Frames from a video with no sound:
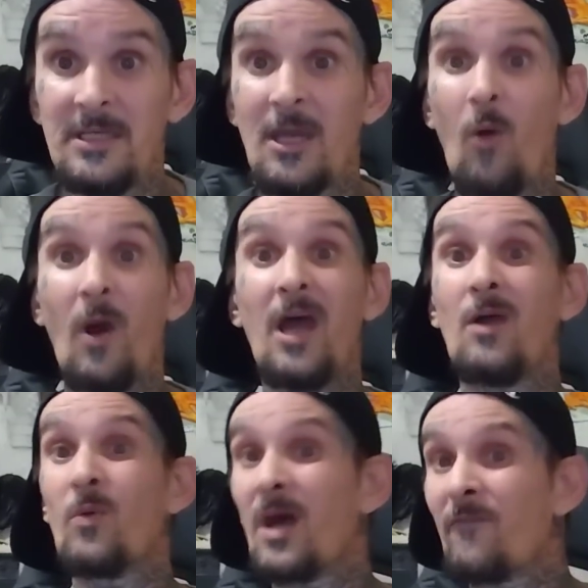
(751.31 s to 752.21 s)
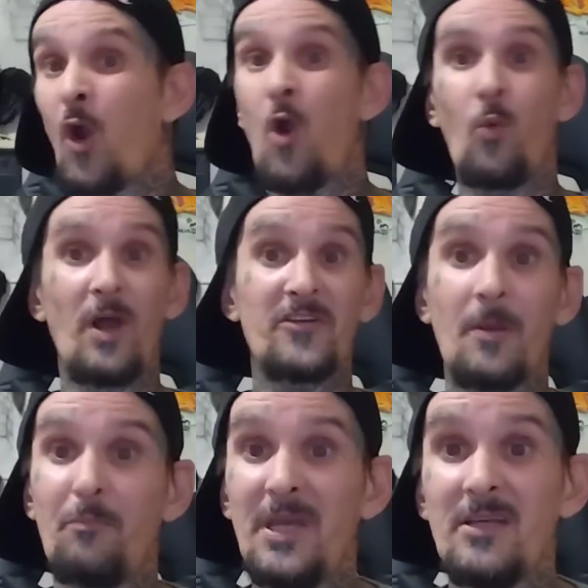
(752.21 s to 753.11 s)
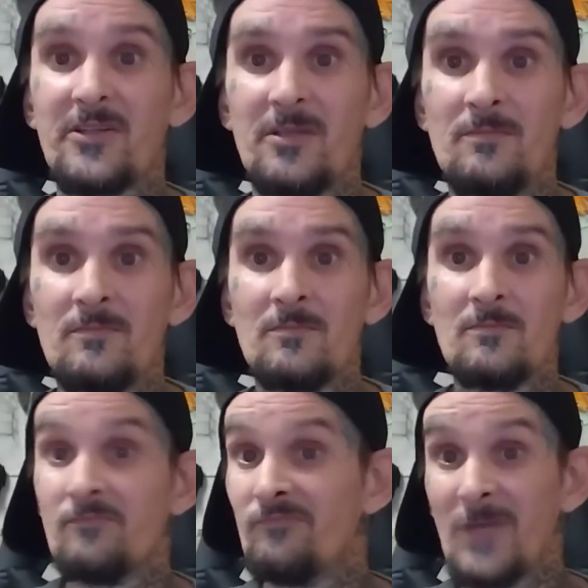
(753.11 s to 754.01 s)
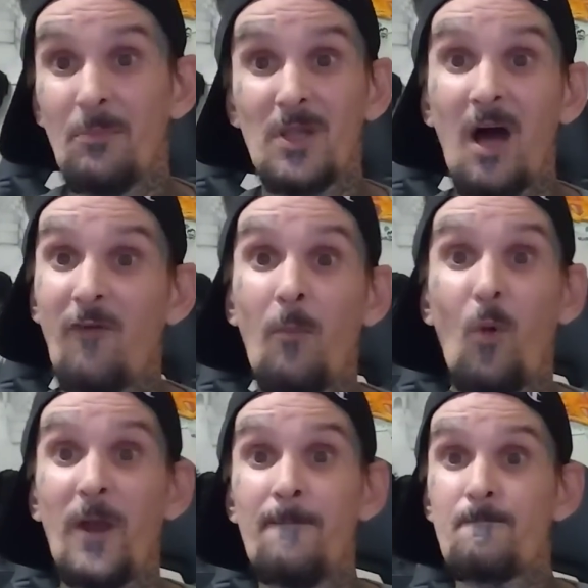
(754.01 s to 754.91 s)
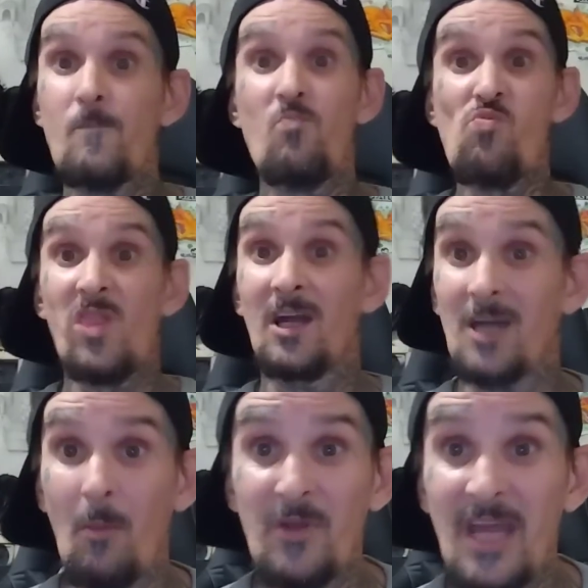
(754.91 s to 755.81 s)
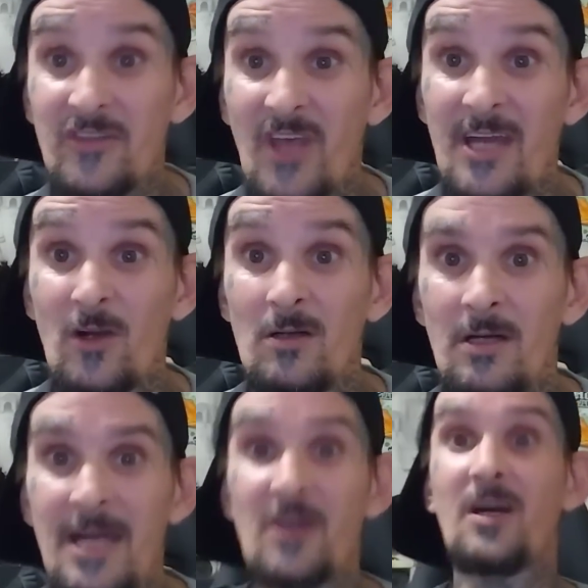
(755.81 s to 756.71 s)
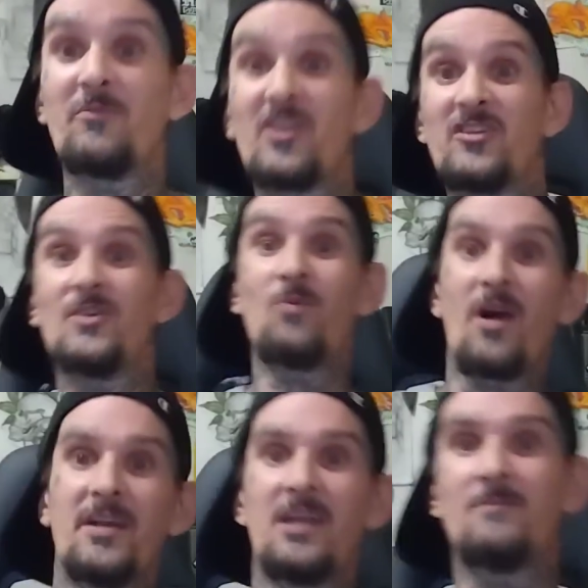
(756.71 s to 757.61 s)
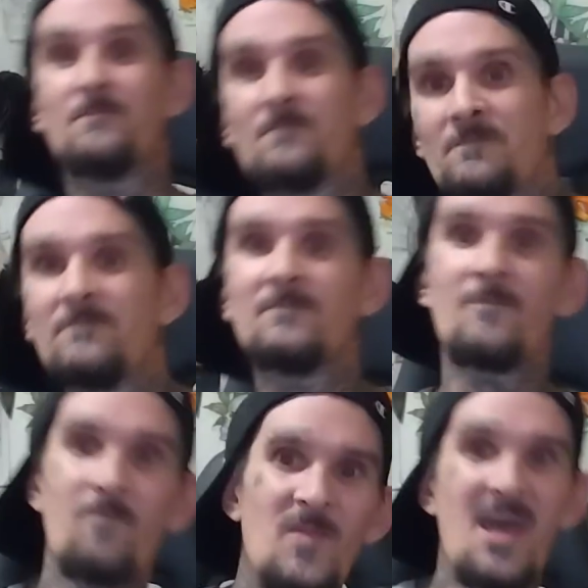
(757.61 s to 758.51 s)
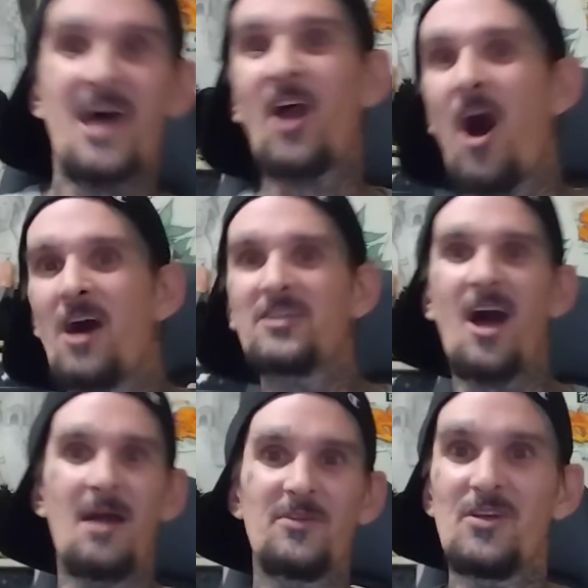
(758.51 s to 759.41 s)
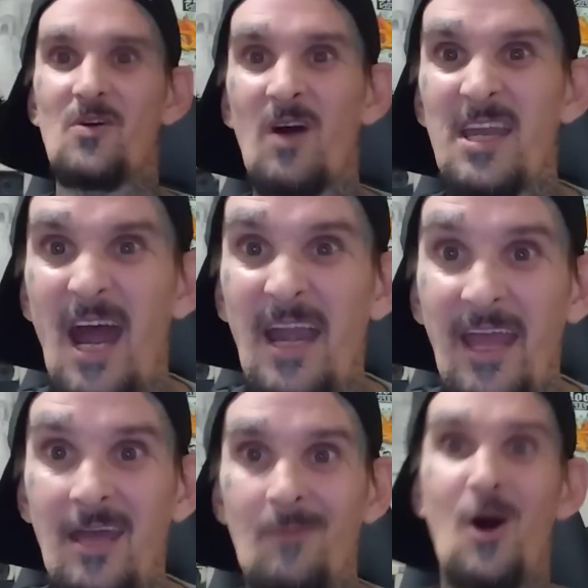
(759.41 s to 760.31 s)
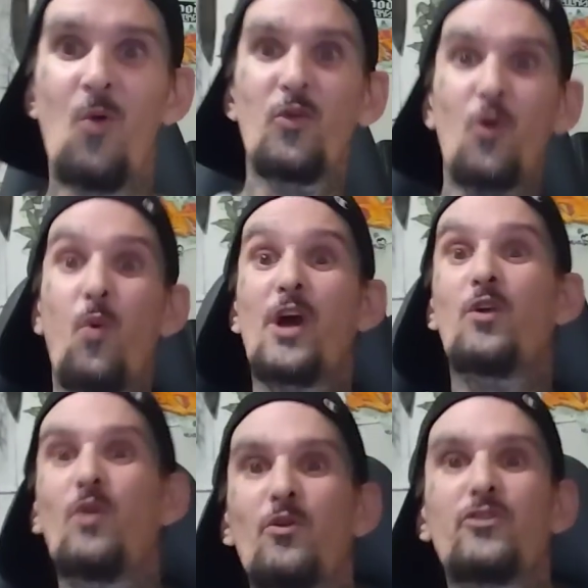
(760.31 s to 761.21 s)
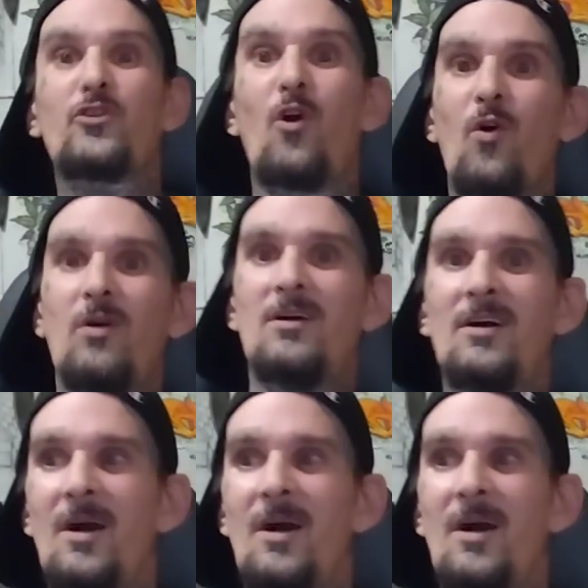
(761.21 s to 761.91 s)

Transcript: DOA, whatever. Rest in peace. Number love, homeboy. A couple days later, here comes this dude walking in. At an odd time, too. 9 a.m. With a weird, real stroll.